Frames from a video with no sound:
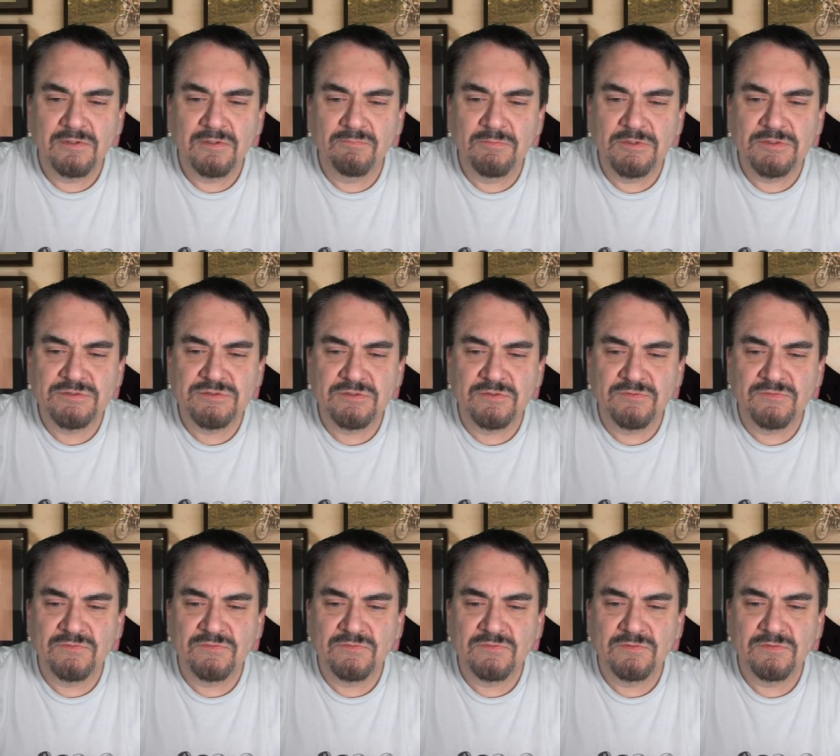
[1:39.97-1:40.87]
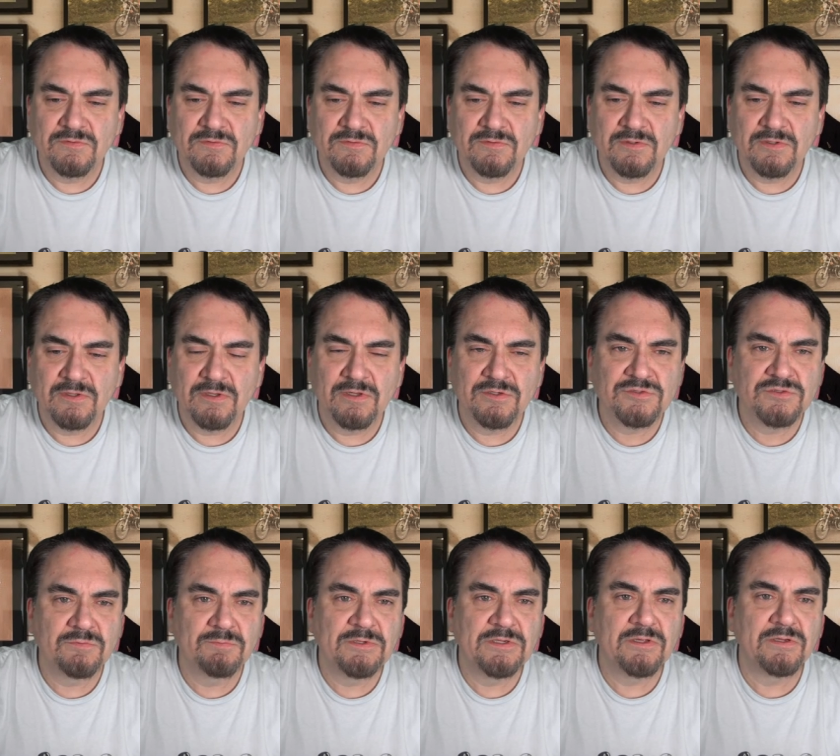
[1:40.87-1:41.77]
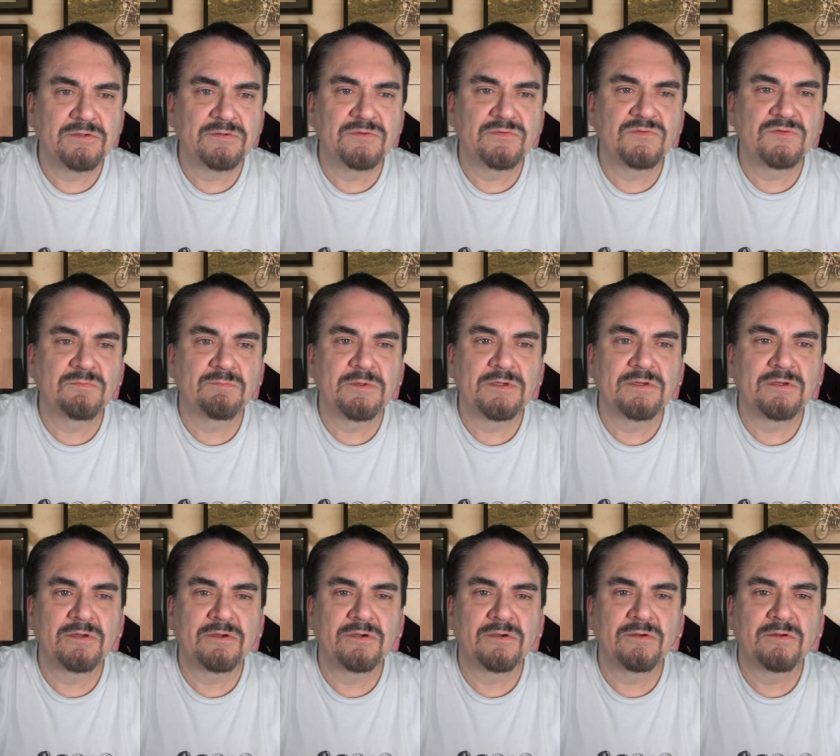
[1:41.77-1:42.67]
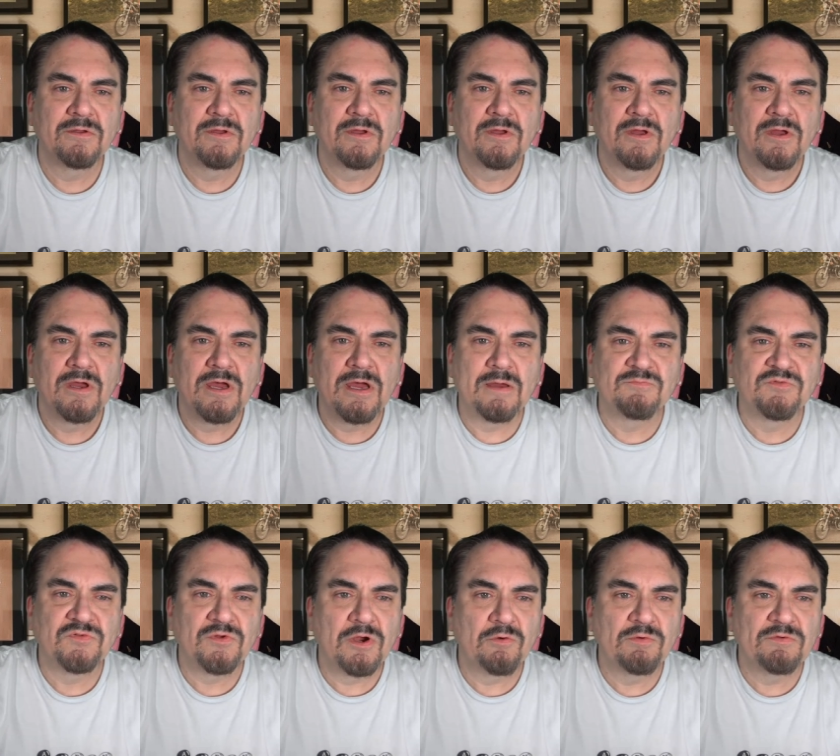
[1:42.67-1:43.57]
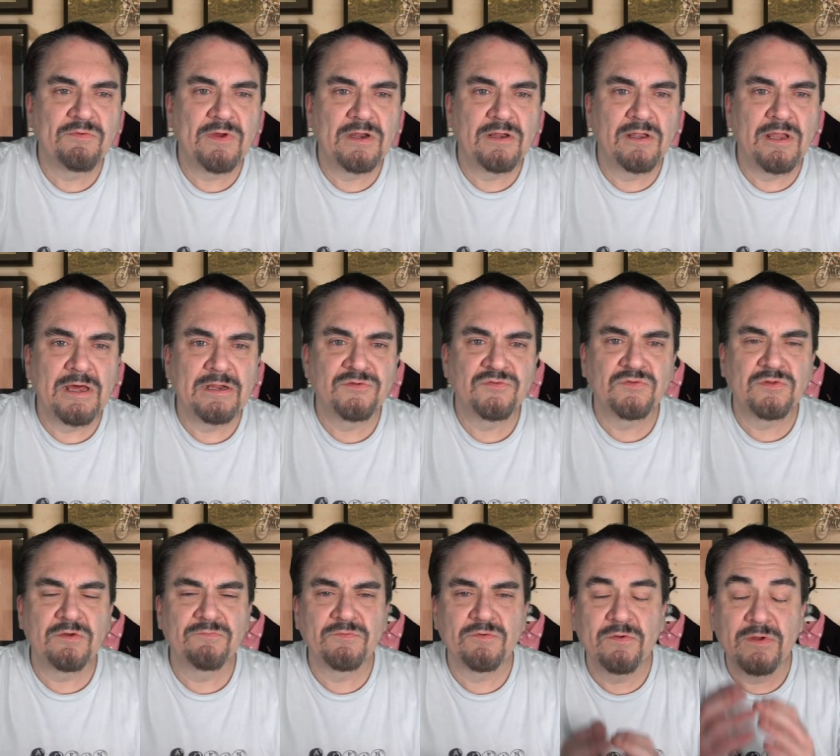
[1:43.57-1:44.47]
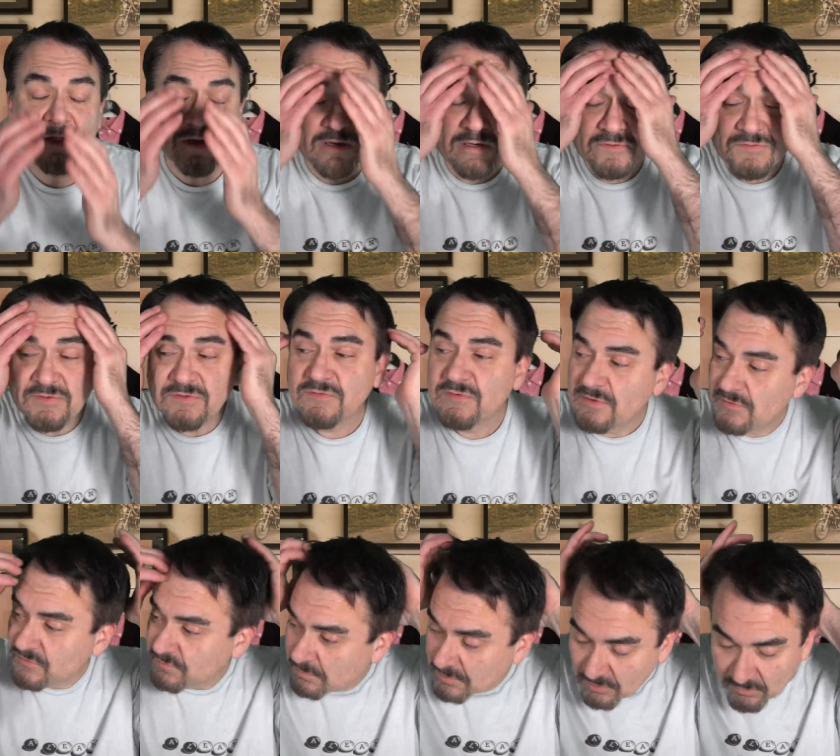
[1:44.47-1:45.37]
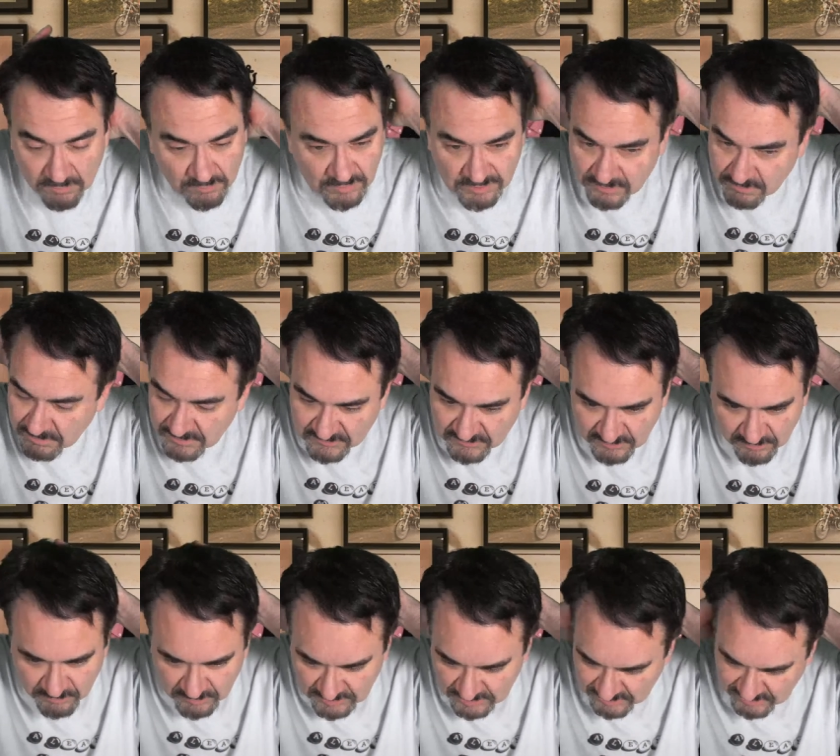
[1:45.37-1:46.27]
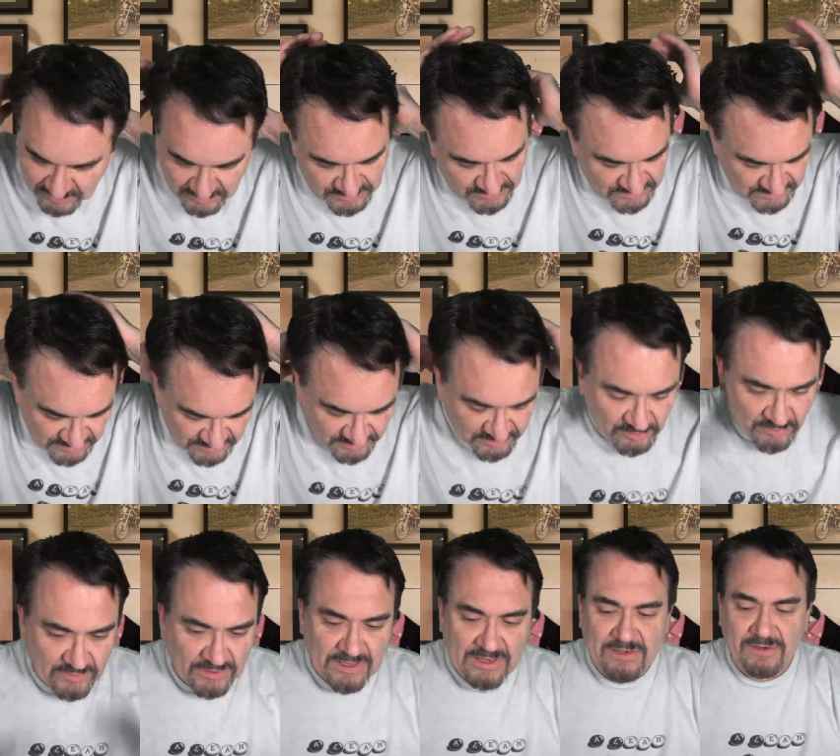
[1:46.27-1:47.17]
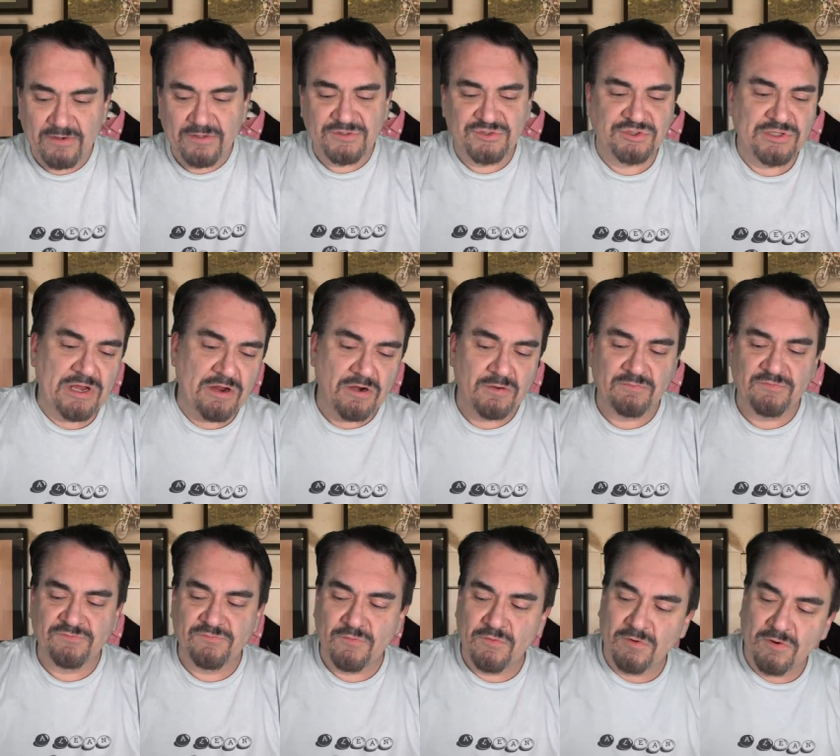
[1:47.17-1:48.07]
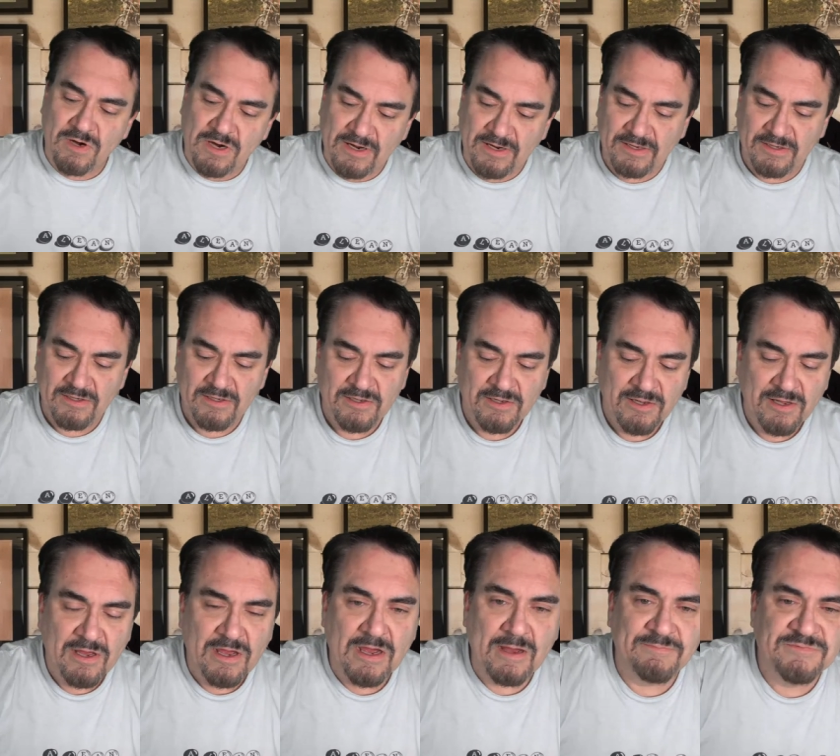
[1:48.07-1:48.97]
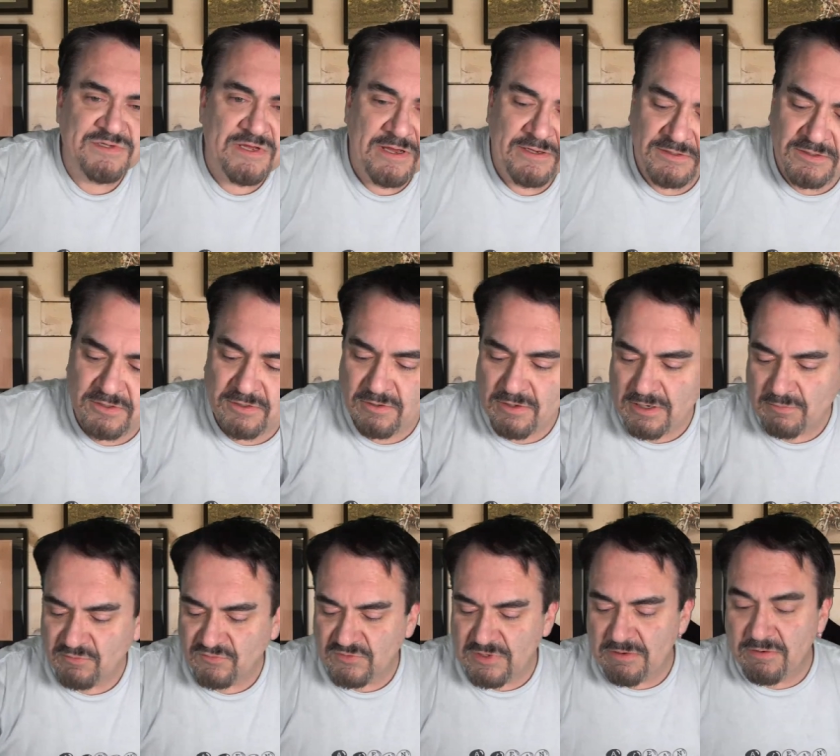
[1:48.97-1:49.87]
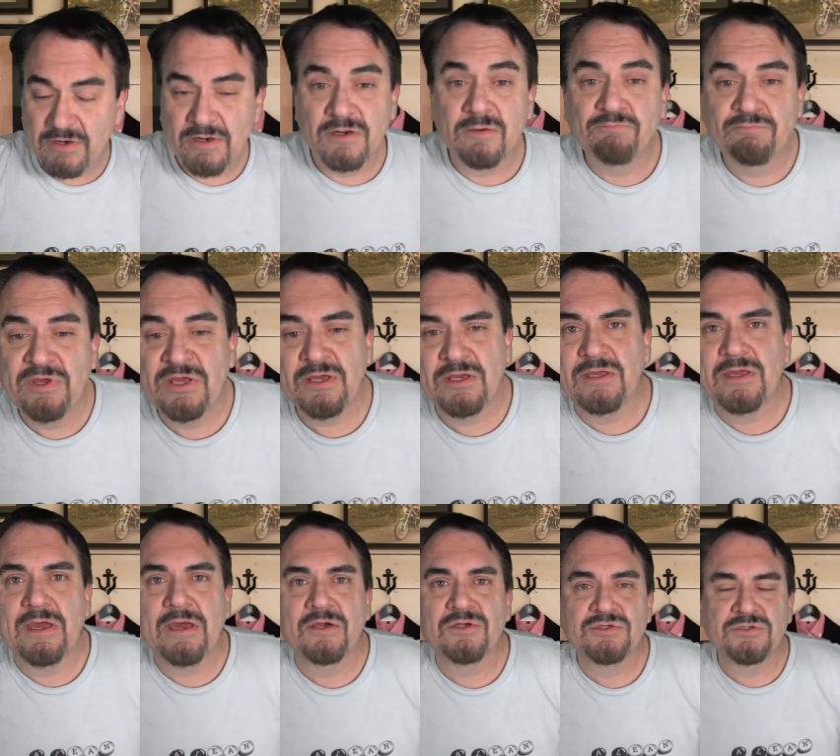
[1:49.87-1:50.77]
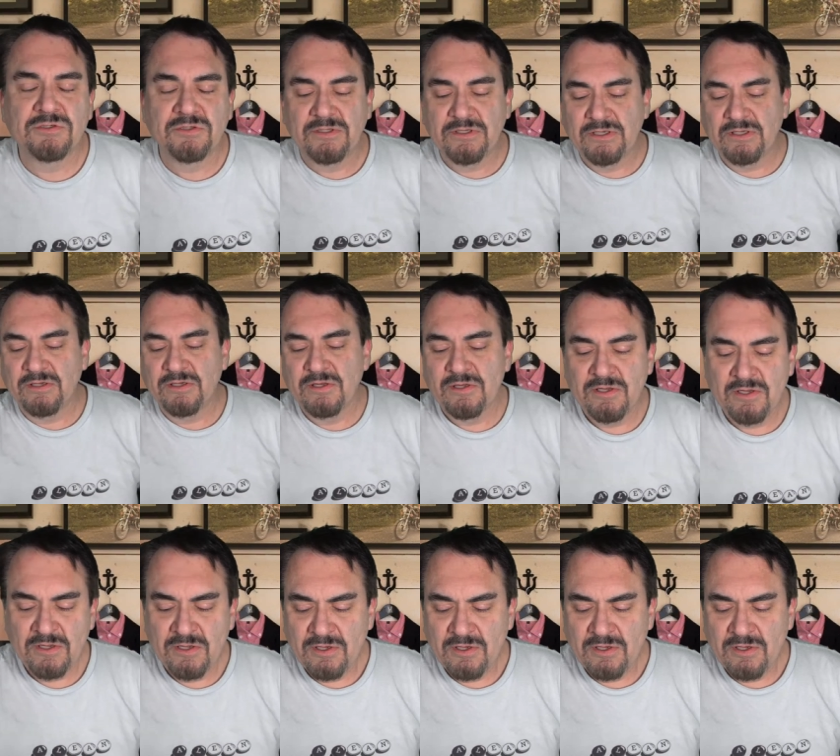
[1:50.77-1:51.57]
Let me just, it should be done in just a minute here. I'm sorry, we've had a lot of stuff going on. As I said, it's been a really busy week. I just literally got out of the shower before I hopped on here. I was out on a pick, actually.